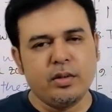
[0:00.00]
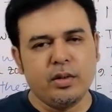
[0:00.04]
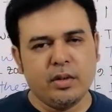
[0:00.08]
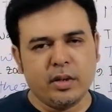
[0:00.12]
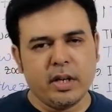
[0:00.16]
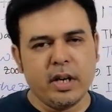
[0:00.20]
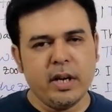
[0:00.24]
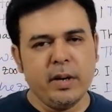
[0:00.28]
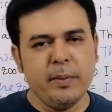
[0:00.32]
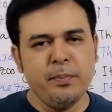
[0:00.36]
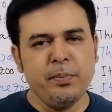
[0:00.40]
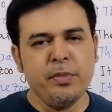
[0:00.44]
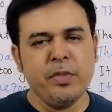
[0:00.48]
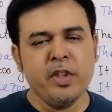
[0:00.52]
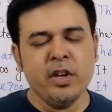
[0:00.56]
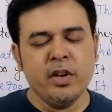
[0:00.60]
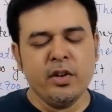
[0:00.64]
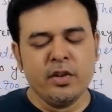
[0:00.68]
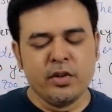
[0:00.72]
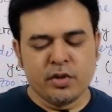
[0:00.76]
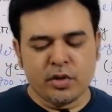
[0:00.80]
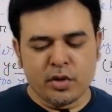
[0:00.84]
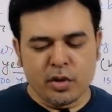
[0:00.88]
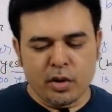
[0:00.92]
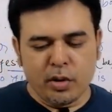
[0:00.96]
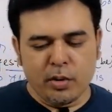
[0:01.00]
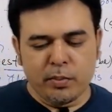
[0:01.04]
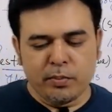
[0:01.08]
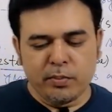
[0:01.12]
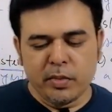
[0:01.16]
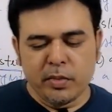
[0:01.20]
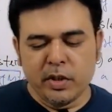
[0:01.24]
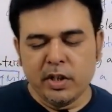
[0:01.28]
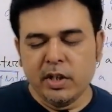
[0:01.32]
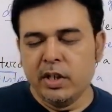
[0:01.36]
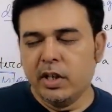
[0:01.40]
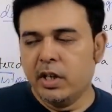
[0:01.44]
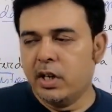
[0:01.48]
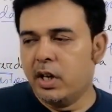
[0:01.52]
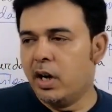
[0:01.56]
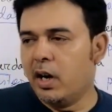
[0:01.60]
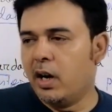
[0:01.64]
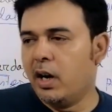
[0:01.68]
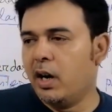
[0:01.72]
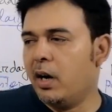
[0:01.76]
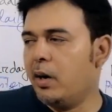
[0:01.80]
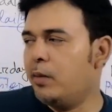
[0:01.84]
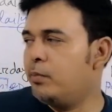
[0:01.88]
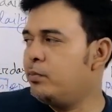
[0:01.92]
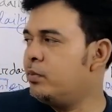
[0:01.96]
Okay, so
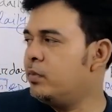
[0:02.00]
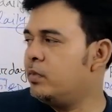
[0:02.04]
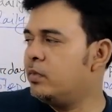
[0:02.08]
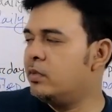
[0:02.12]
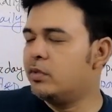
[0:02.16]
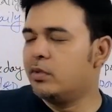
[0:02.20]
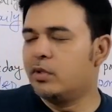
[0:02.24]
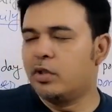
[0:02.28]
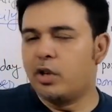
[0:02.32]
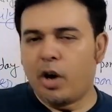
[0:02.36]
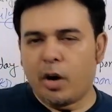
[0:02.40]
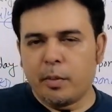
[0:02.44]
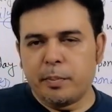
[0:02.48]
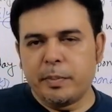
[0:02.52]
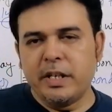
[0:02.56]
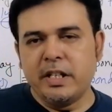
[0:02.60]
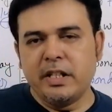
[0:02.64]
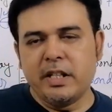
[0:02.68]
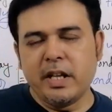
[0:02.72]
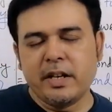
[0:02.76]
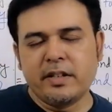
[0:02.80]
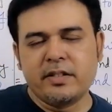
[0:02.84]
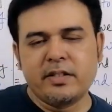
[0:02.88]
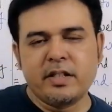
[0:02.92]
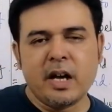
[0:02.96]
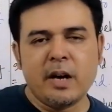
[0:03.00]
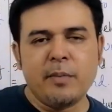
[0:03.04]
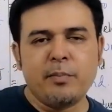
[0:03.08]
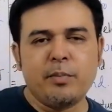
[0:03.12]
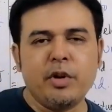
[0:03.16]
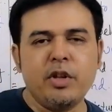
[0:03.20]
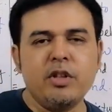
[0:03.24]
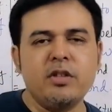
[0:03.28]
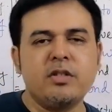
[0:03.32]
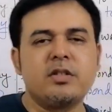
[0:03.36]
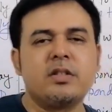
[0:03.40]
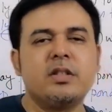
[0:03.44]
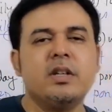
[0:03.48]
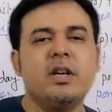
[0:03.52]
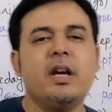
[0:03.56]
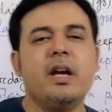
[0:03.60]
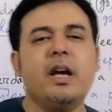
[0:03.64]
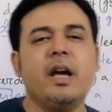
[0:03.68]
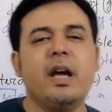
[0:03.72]
copy the examples